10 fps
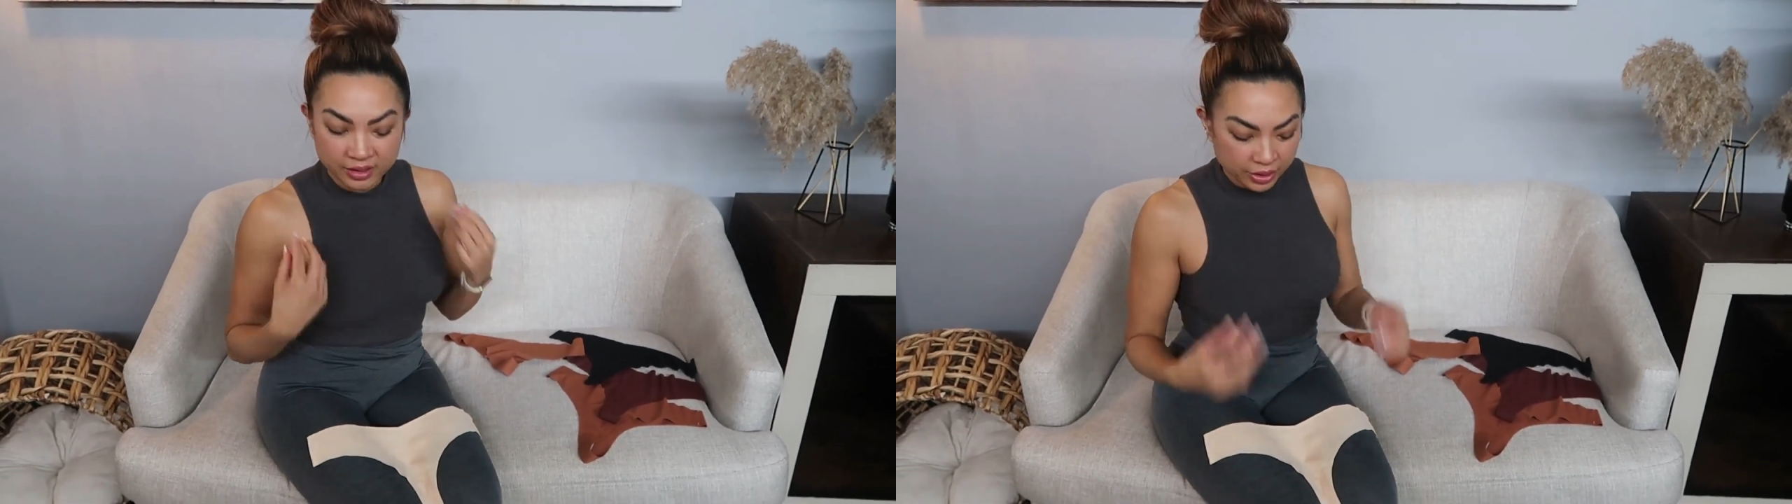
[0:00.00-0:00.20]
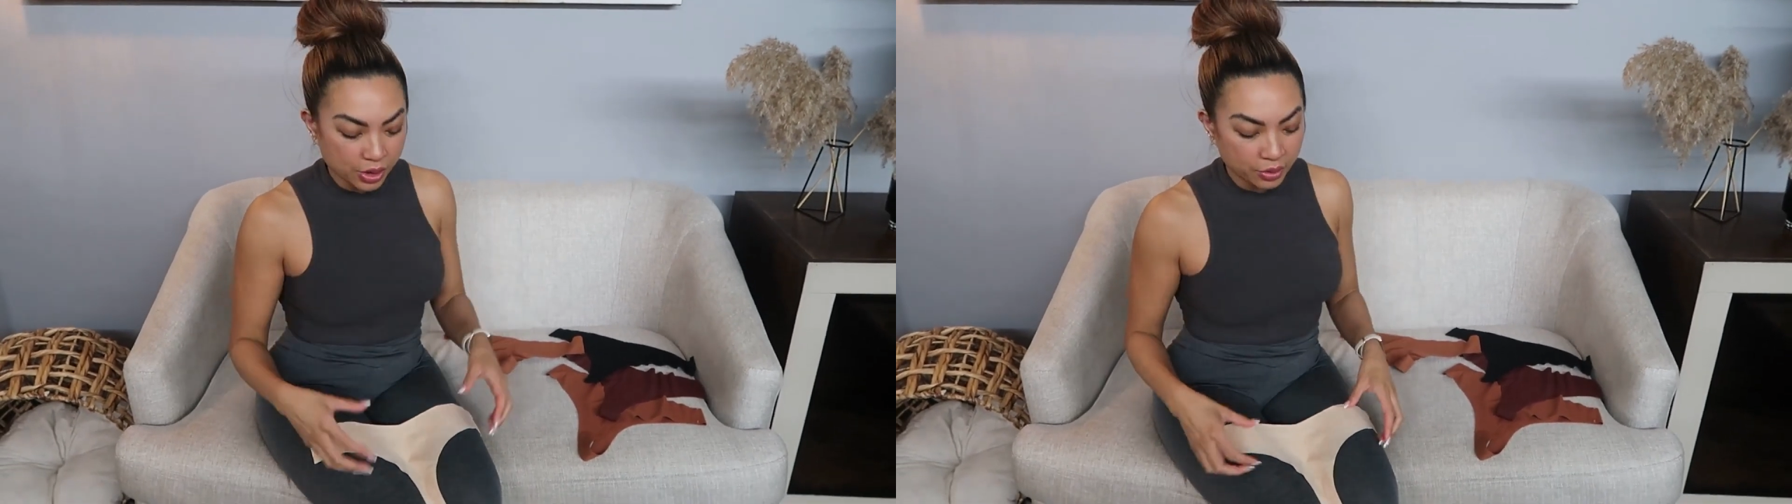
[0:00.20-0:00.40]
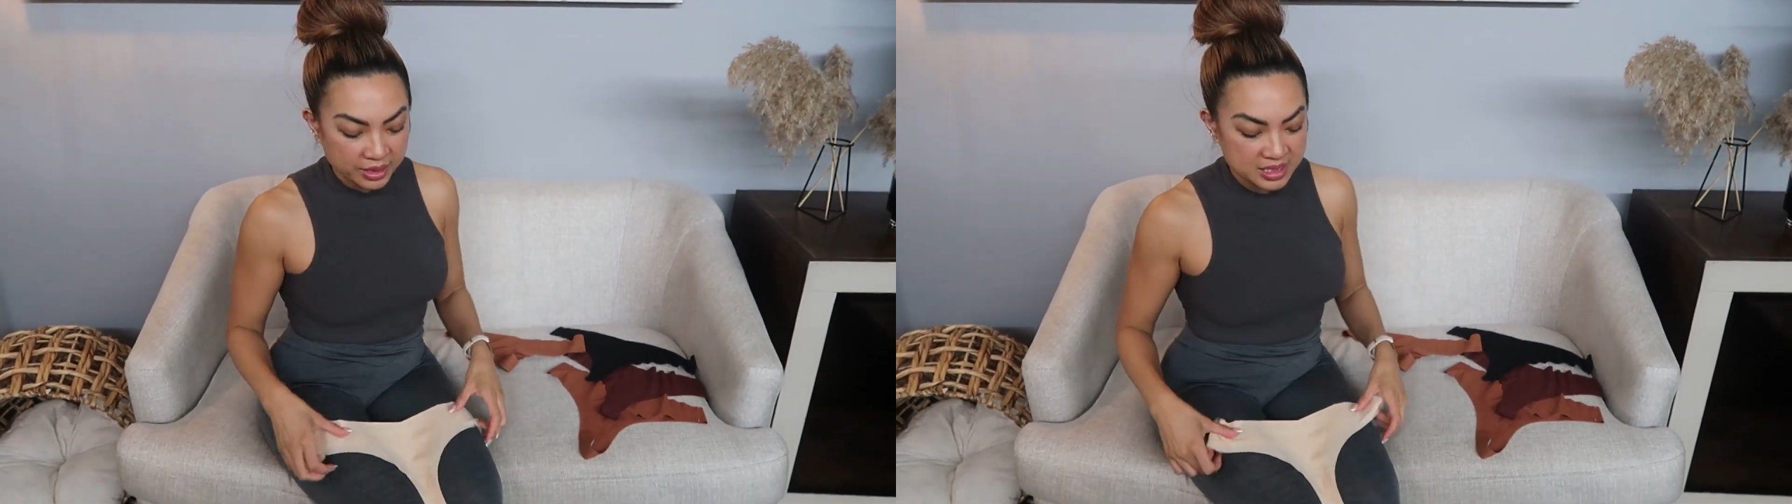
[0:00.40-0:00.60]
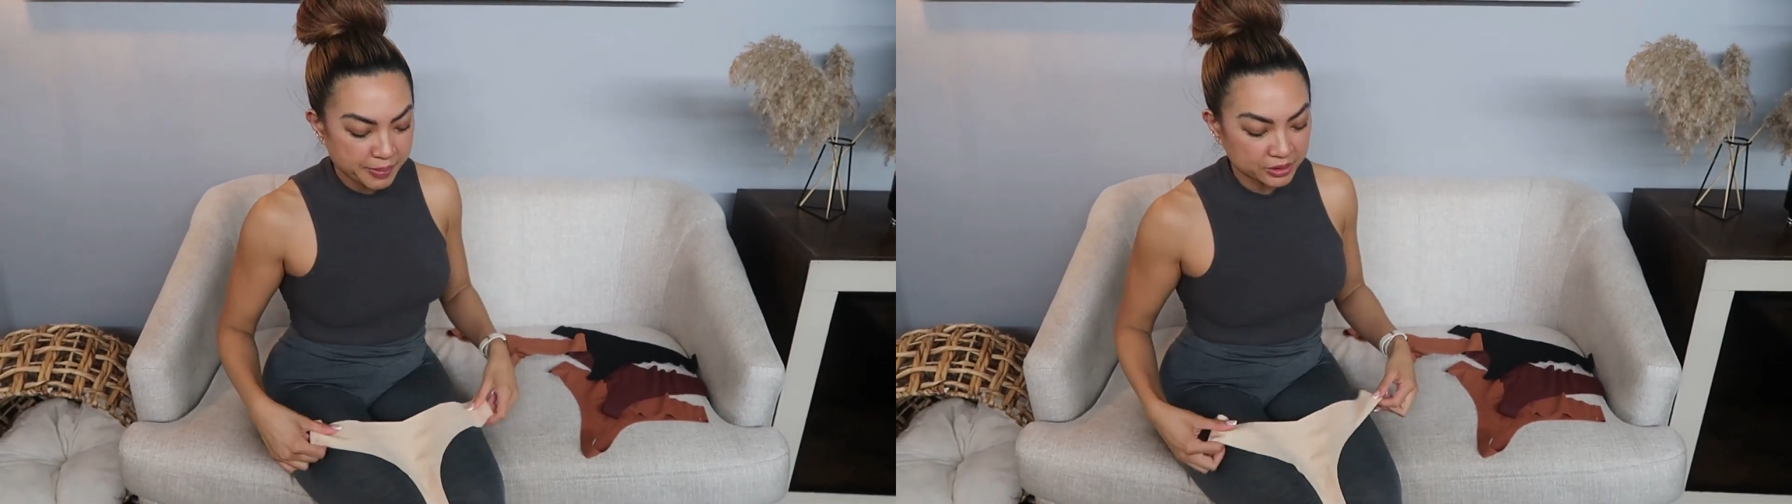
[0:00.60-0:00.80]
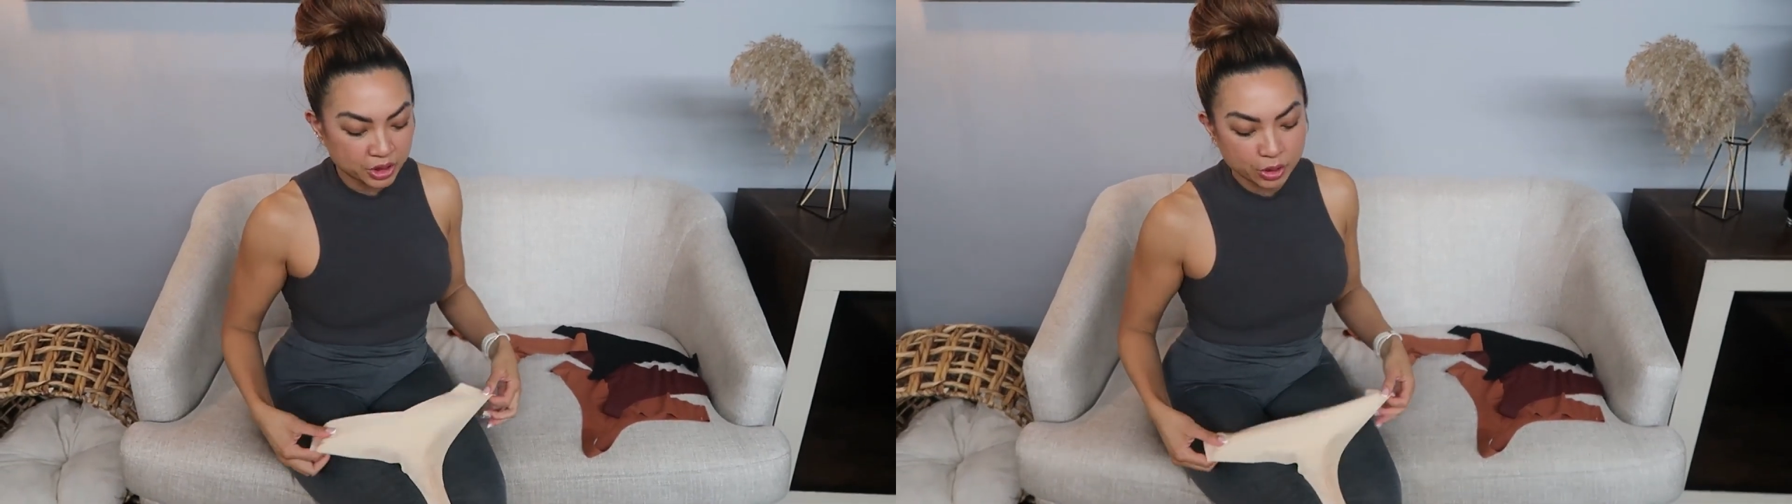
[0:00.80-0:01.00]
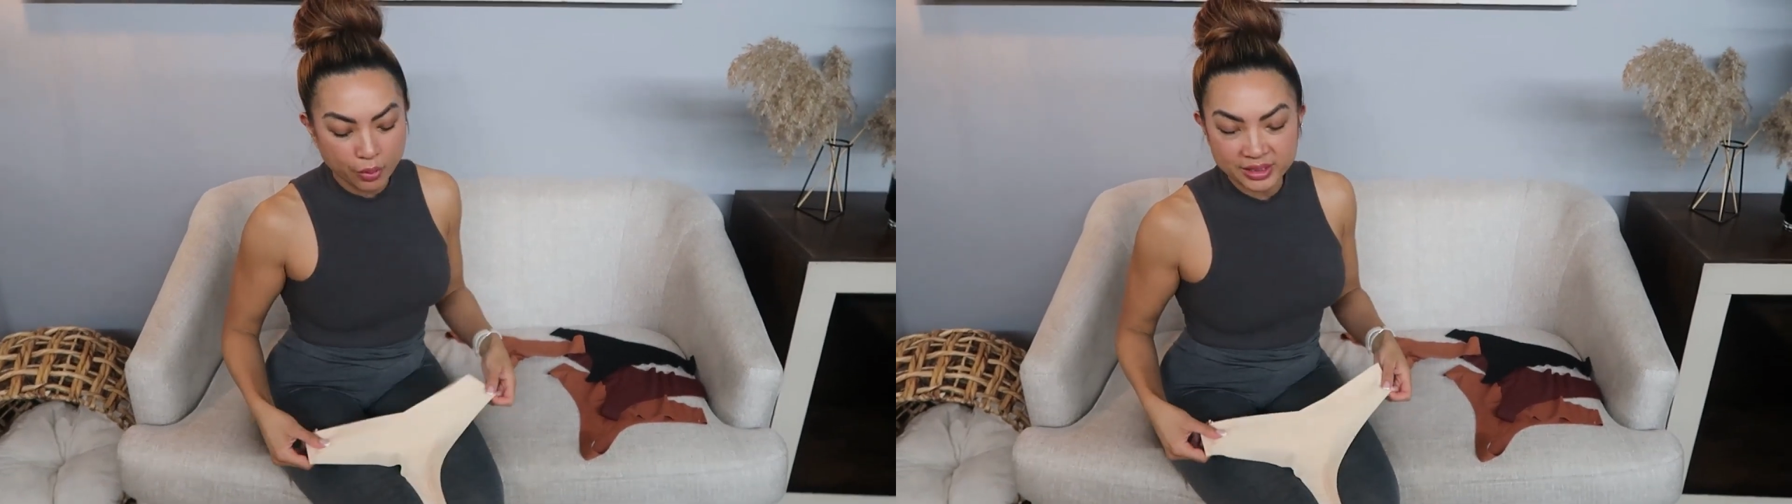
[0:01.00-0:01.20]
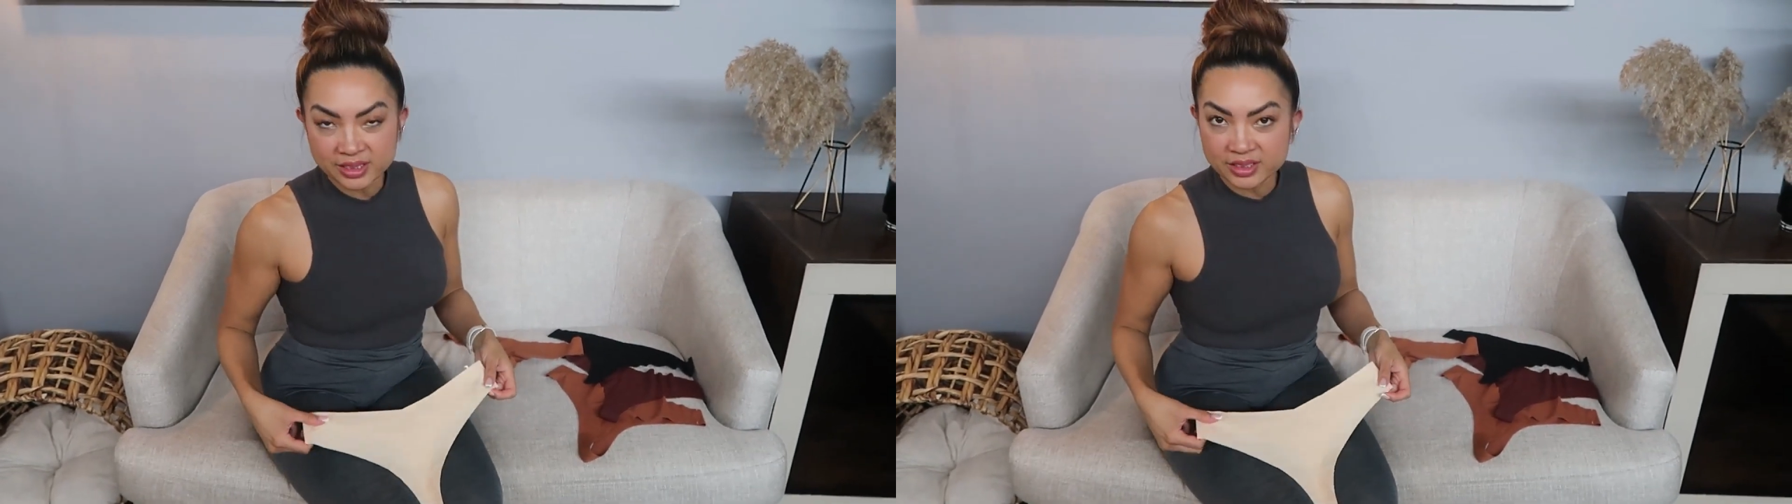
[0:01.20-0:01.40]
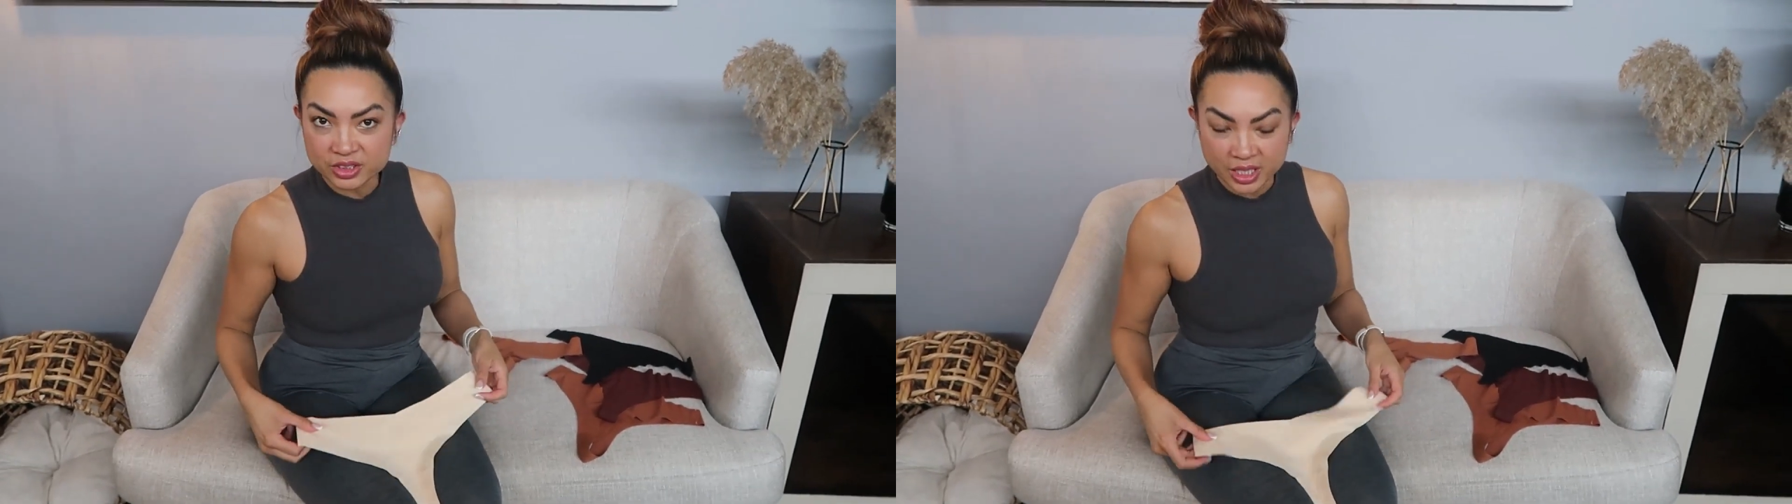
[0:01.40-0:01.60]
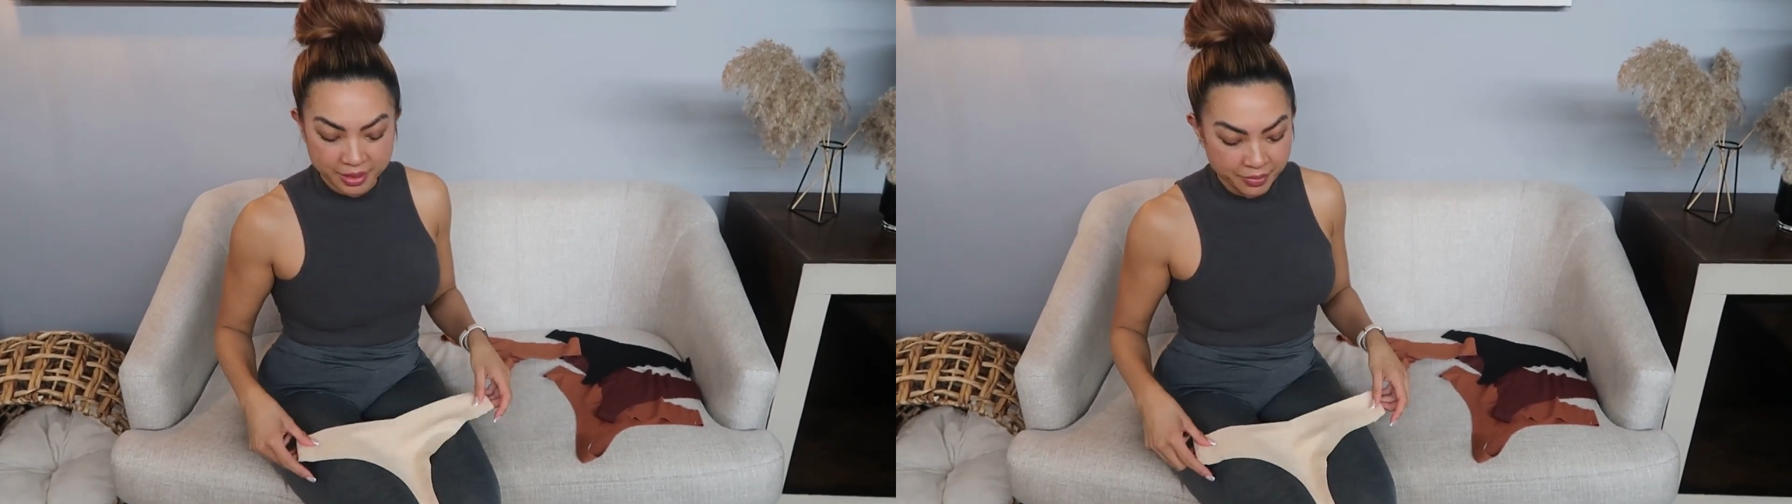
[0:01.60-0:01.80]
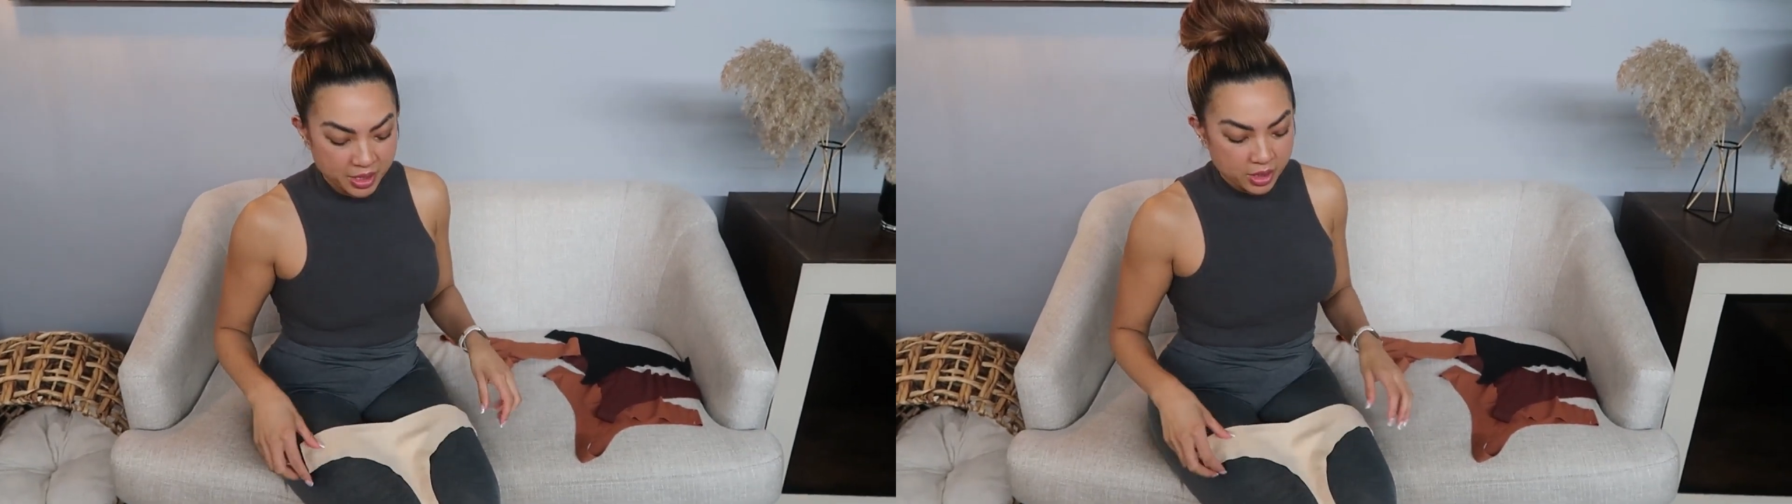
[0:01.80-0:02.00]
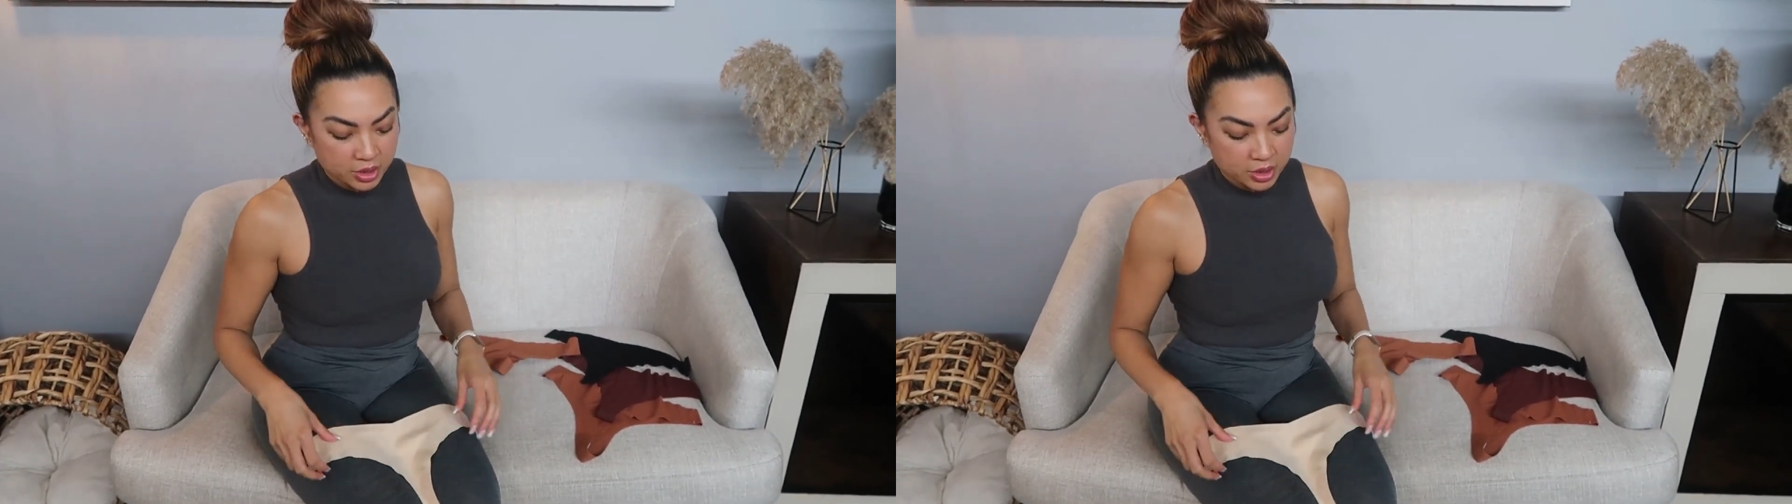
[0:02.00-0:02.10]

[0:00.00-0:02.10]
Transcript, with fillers: you know, especially going to the gym.